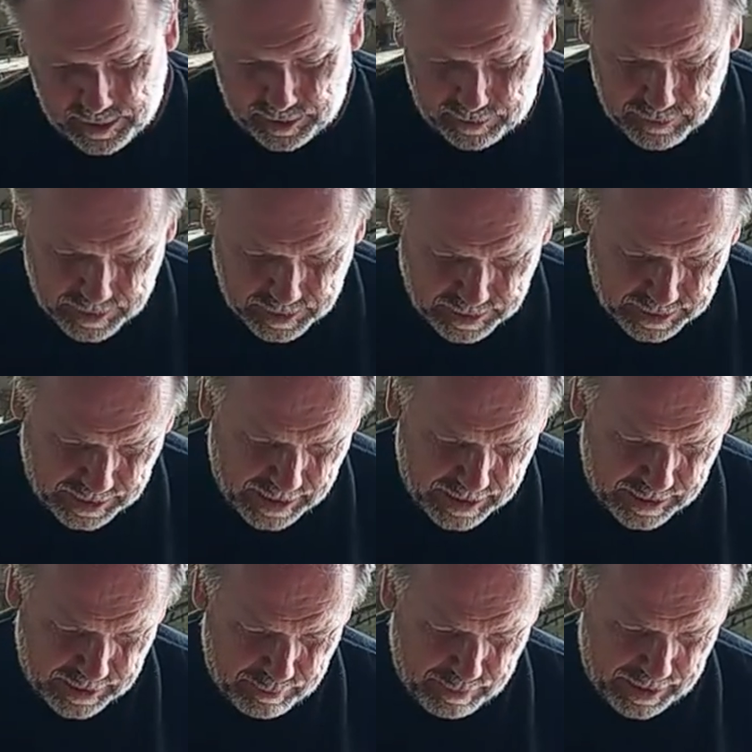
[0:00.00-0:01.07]
closer together
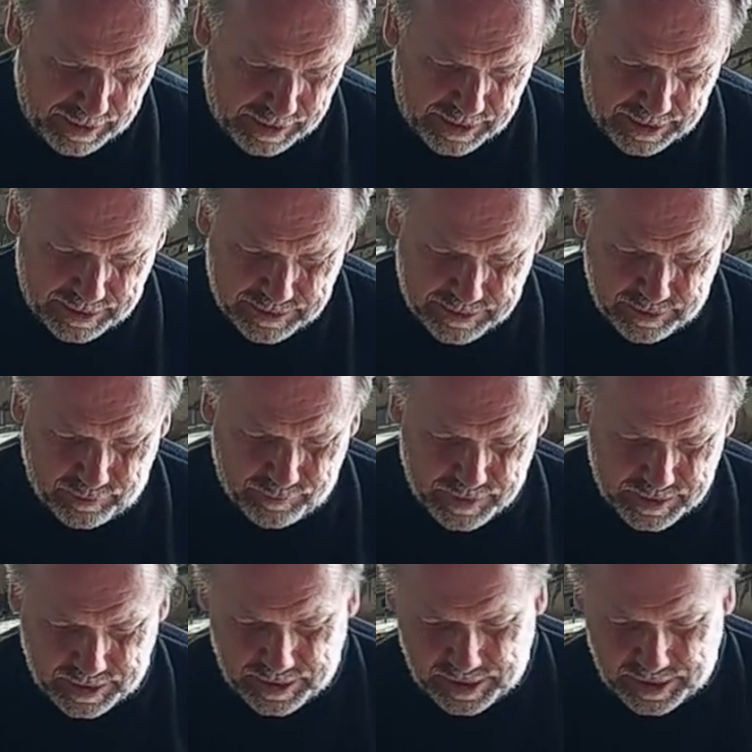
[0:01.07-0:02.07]
you make the cuts, so obviously the